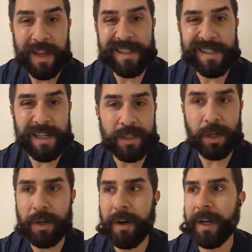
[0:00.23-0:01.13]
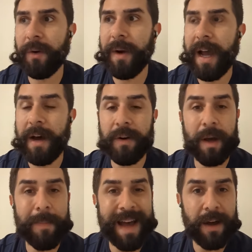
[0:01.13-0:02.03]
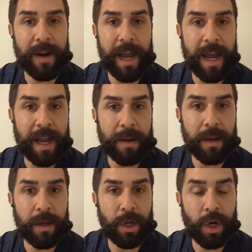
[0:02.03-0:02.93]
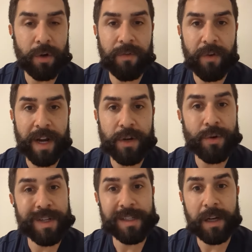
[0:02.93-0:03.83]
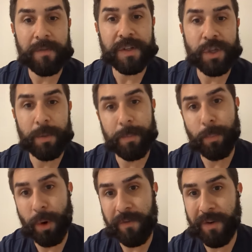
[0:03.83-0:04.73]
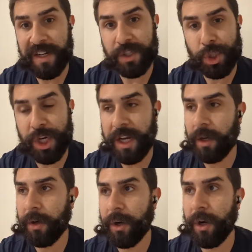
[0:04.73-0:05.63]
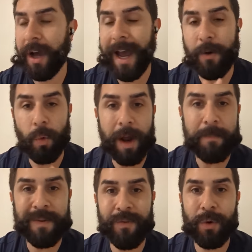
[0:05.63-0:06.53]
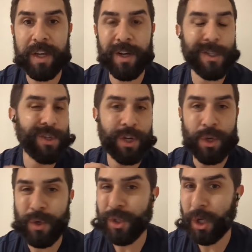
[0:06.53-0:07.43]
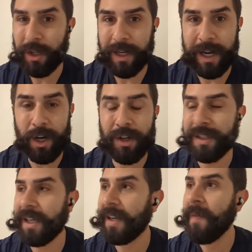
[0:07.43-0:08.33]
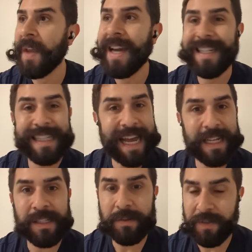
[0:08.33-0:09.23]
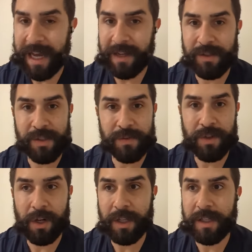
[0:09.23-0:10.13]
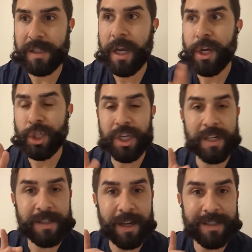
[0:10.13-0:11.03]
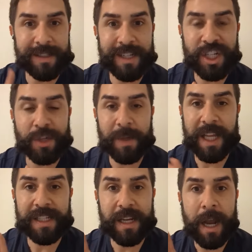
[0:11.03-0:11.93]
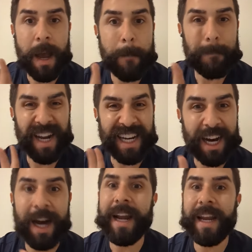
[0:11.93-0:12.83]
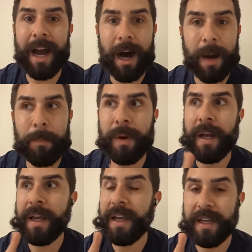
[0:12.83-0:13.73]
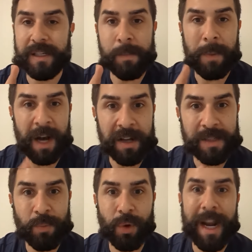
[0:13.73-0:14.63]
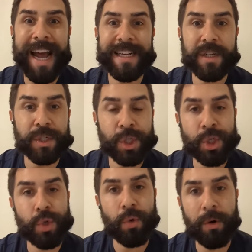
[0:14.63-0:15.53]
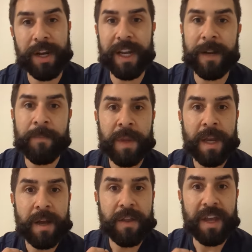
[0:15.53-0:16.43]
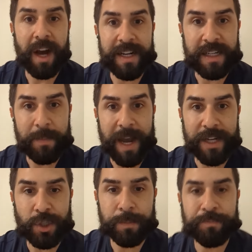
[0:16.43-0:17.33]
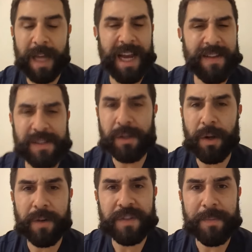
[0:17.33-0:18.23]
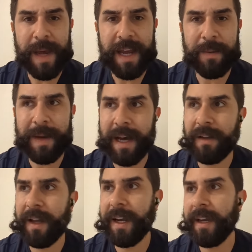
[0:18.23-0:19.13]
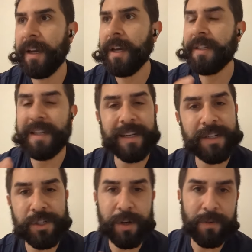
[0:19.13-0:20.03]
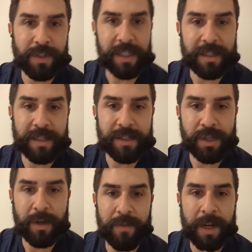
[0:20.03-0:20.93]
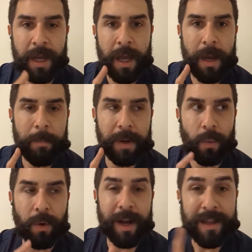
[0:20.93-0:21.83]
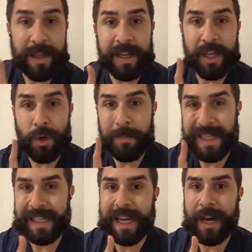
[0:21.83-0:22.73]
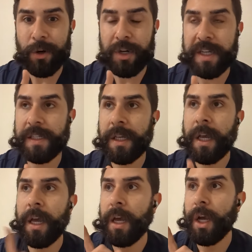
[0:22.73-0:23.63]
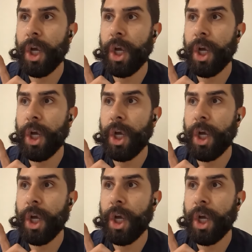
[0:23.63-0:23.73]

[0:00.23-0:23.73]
There's a TikTok going around about a girlfriend who discovers her boyfriend is cheating on her, and right before he goes on a huge holiday costing tens of thousands of dollars, she decides to teach him a lesson by cutting up his passport and destroying the ID page. And there's a lot of debate about, like, did he deserve it or didn't he deserve it? But what I think you're missing out on is